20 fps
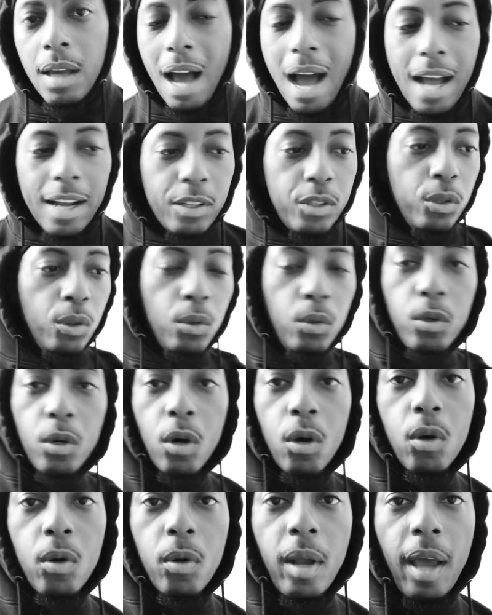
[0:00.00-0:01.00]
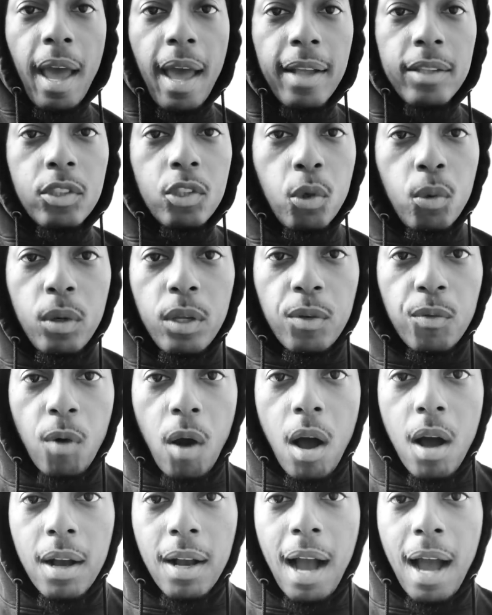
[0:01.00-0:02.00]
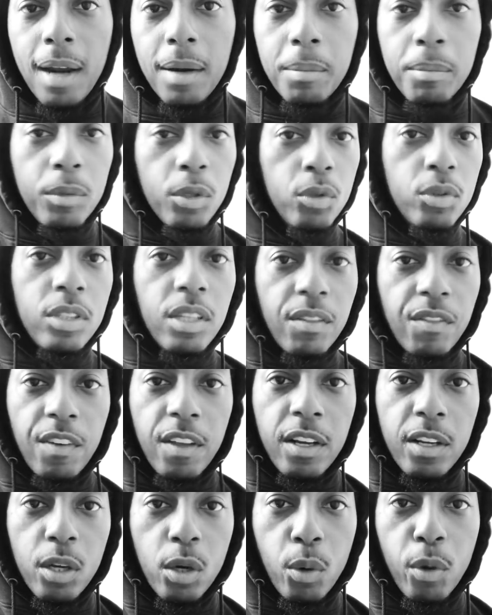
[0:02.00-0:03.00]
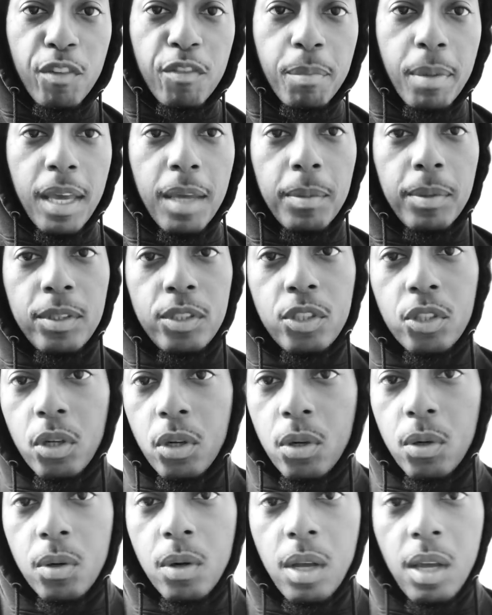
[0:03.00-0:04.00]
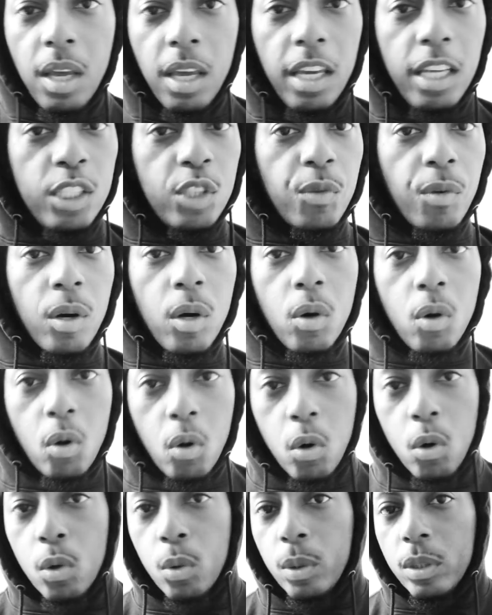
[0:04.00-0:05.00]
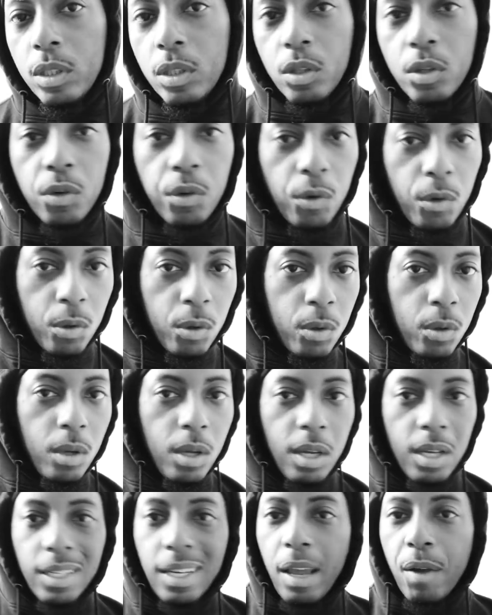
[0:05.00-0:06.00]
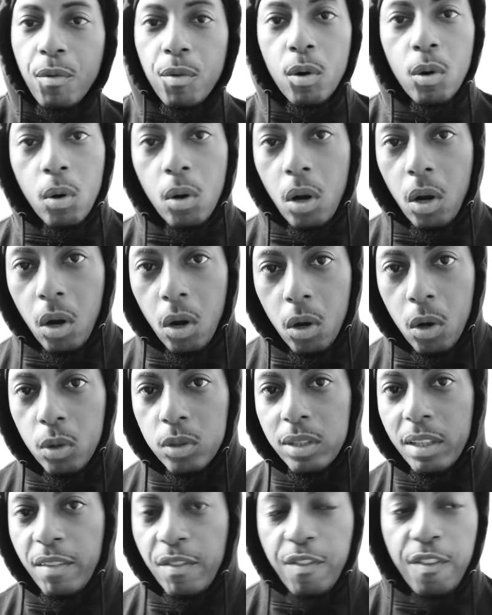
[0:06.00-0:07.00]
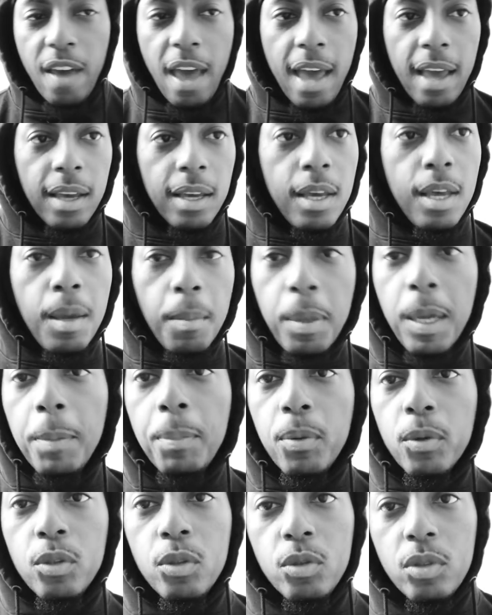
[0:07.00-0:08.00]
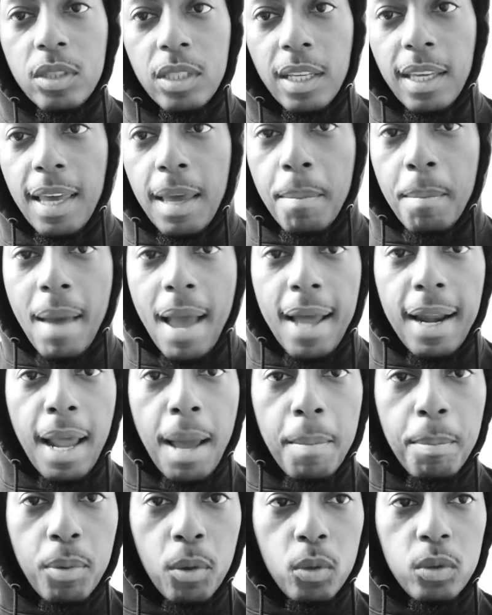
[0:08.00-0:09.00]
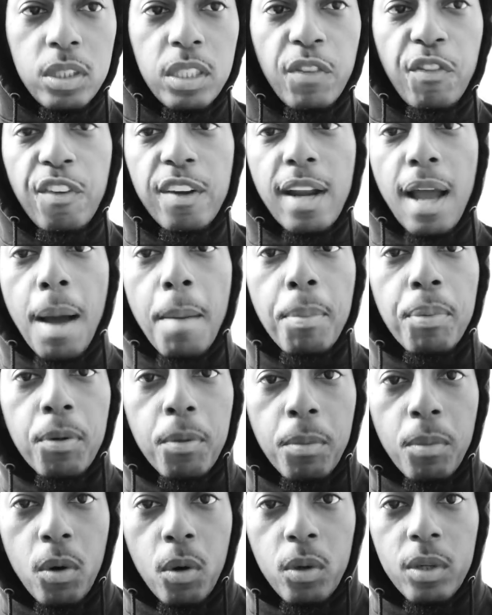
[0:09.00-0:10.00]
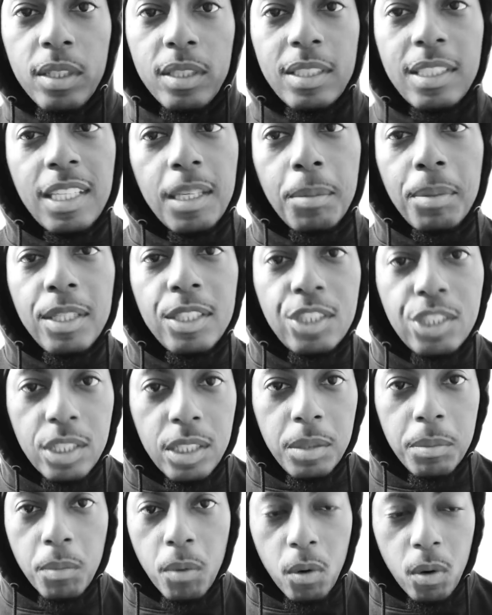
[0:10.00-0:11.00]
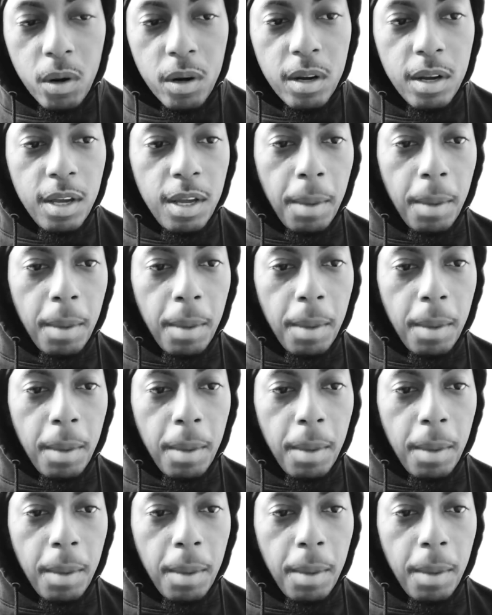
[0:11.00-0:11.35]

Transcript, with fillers: I do know that Tootie Raww got a music video with Baby Joe. He's real cool with the crew. They real close. In fact, people used to get mad at Boosie for not promoting TBG more